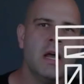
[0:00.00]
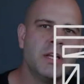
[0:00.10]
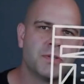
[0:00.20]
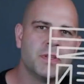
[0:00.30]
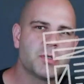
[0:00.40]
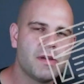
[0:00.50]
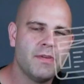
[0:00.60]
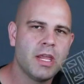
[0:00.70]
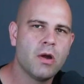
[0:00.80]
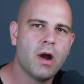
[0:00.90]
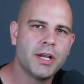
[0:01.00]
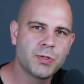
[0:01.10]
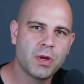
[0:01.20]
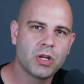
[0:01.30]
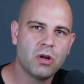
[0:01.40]
So in this quick video, I
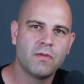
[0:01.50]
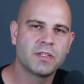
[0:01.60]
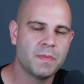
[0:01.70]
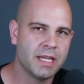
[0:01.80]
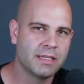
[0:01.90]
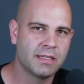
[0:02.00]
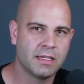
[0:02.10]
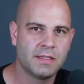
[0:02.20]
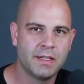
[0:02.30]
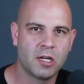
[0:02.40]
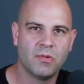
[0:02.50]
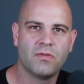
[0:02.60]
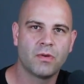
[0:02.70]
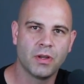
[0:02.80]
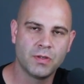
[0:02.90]
just want to go over some things to consider
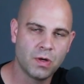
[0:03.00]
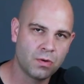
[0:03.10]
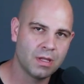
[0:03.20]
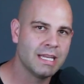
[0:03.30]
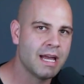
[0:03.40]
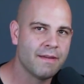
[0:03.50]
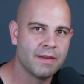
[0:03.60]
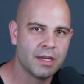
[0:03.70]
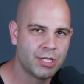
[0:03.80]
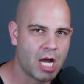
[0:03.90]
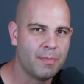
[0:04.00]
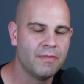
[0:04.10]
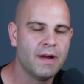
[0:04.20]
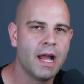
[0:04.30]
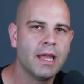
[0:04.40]
before you totally dive into
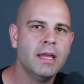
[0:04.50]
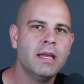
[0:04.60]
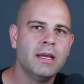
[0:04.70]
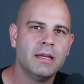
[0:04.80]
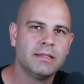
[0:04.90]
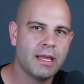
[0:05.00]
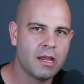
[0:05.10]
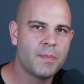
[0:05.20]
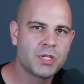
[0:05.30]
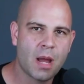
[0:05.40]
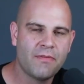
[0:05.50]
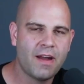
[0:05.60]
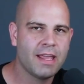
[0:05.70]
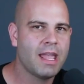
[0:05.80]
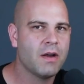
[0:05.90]
Shopify. Setting up a
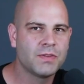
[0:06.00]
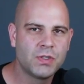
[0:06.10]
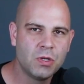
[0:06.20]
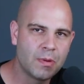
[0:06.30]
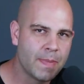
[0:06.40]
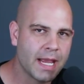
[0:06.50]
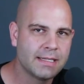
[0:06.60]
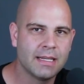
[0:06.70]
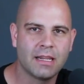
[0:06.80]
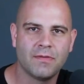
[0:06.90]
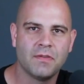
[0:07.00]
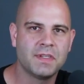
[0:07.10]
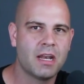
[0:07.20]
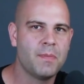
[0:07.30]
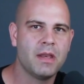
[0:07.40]
Shopify account is super basic. If you've
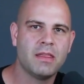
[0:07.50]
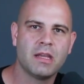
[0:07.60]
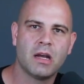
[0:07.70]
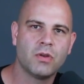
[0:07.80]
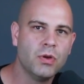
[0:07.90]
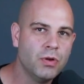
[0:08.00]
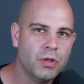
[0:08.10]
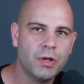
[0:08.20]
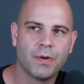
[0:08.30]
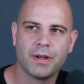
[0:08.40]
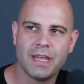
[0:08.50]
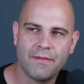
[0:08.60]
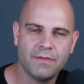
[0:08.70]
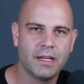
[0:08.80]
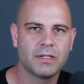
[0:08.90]
set up anything on Hulu or
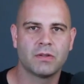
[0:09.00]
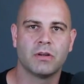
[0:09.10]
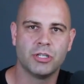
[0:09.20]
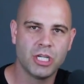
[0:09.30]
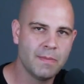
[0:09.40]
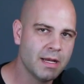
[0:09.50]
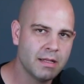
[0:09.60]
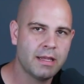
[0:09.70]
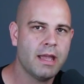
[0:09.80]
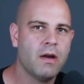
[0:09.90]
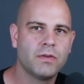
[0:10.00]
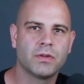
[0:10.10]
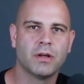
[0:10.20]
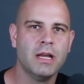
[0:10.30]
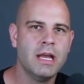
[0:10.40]
Netflix or a Gmail account,
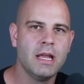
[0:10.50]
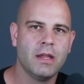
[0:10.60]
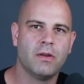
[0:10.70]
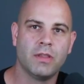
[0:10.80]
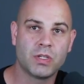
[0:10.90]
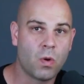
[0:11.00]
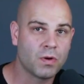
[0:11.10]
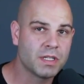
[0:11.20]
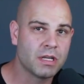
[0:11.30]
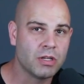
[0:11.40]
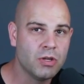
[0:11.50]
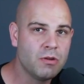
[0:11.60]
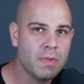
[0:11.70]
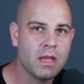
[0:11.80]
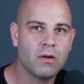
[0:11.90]
or these courses on
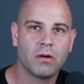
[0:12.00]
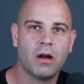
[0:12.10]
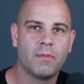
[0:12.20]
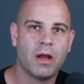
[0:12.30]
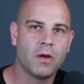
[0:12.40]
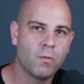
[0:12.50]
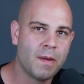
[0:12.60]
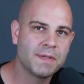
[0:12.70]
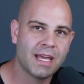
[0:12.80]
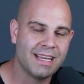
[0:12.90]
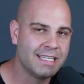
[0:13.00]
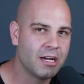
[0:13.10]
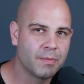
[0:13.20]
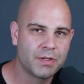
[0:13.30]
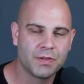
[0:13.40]
Udemy or on my own website at
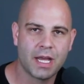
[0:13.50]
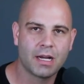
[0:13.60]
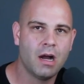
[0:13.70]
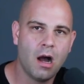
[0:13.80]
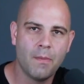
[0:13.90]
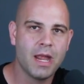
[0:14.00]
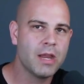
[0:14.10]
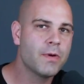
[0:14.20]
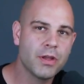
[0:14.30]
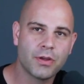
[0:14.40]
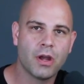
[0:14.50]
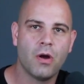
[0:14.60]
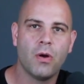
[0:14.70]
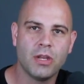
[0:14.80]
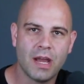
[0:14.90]
derekmitchell.com, anywhere you
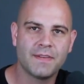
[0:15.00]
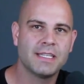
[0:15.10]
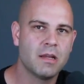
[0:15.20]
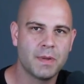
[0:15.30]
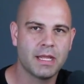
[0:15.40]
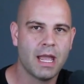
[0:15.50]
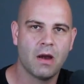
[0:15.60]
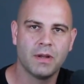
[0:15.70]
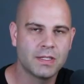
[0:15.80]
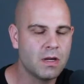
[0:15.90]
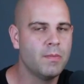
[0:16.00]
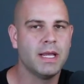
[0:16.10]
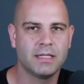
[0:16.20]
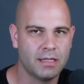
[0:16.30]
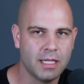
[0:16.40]
go and you have to set up an account, it's all
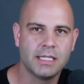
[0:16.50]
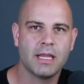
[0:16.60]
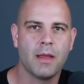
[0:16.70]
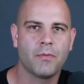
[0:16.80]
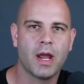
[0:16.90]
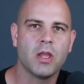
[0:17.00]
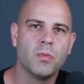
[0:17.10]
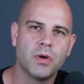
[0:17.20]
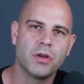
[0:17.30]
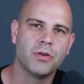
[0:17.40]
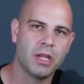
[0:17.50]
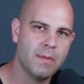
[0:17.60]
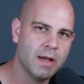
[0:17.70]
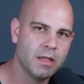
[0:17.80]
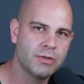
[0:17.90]
basically the same, right? You put in your
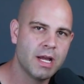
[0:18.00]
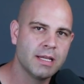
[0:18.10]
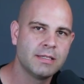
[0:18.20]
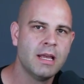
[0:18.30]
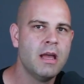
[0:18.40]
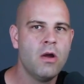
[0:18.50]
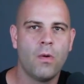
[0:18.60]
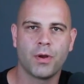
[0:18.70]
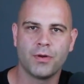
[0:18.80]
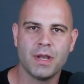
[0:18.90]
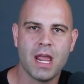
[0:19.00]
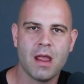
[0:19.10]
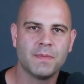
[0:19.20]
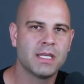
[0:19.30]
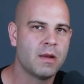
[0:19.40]
email address or your
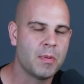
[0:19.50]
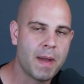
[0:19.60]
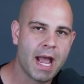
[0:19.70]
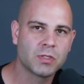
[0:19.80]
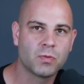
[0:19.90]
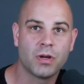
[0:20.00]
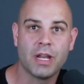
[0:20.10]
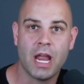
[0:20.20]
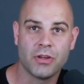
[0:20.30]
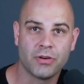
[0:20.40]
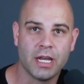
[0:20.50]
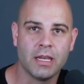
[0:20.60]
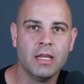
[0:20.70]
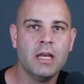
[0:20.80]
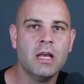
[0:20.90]
name, set up a password, and you're
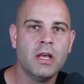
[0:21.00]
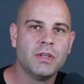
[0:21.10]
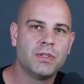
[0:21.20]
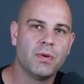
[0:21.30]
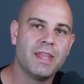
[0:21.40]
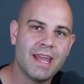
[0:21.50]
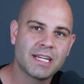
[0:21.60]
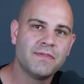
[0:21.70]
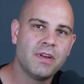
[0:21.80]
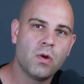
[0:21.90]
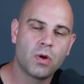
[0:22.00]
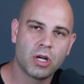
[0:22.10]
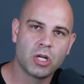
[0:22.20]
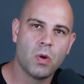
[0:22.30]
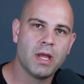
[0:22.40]
in. So in the next video, we're
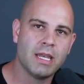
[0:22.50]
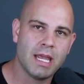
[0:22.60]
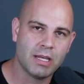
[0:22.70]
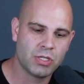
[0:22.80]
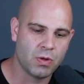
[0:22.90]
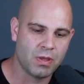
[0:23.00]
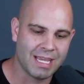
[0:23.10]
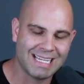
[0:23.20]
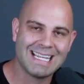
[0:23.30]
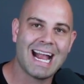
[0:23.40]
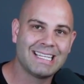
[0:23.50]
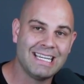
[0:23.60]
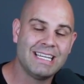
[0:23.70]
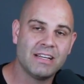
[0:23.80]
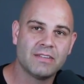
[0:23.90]
going to go in and show you the exact
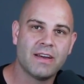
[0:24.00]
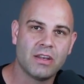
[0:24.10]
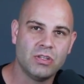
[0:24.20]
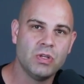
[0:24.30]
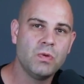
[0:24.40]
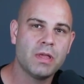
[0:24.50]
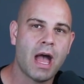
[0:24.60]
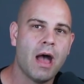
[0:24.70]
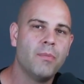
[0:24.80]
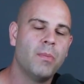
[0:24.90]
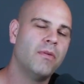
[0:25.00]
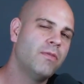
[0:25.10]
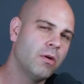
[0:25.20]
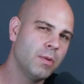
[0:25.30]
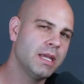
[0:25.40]
details of how to do that. But
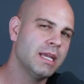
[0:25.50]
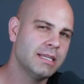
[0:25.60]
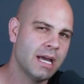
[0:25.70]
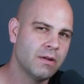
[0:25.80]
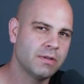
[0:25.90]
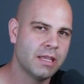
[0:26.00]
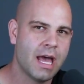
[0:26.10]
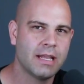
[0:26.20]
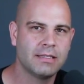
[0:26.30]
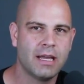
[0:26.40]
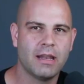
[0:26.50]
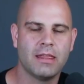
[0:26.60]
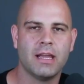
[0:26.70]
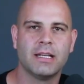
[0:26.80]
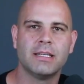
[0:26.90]
before we get down to that side of
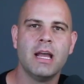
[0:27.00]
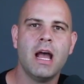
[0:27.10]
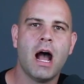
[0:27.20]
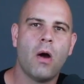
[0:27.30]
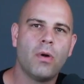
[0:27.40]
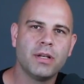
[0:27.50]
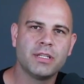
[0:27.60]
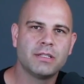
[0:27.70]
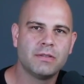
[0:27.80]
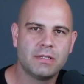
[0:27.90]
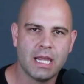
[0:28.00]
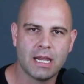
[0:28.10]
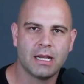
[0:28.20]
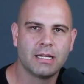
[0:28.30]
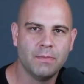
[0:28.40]
things, I want to just
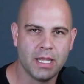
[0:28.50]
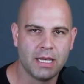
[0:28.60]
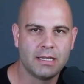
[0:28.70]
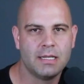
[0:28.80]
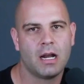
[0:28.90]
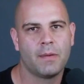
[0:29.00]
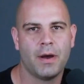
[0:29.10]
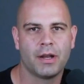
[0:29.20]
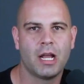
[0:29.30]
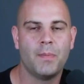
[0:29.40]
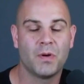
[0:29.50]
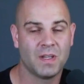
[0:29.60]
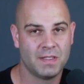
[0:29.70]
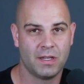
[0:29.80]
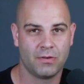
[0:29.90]
take a minute to talk about a couple
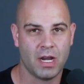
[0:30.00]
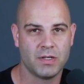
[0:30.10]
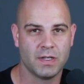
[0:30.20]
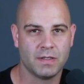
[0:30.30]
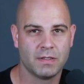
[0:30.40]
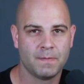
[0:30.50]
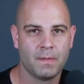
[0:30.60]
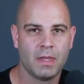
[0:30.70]
considerations.